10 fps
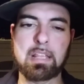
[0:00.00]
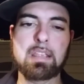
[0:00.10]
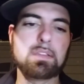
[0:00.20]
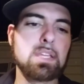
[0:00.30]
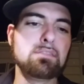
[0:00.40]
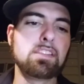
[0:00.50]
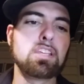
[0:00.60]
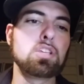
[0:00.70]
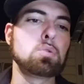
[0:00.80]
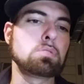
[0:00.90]
that even
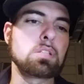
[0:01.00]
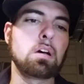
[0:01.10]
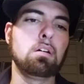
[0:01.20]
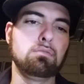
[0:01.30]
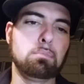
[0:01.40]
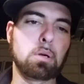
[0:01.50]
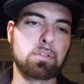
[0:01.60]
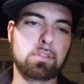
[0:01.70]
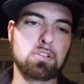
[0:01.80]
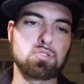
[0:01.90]
the use of
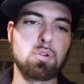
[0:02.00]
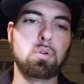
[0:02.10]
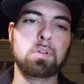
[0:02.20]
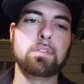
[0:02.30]
birth control,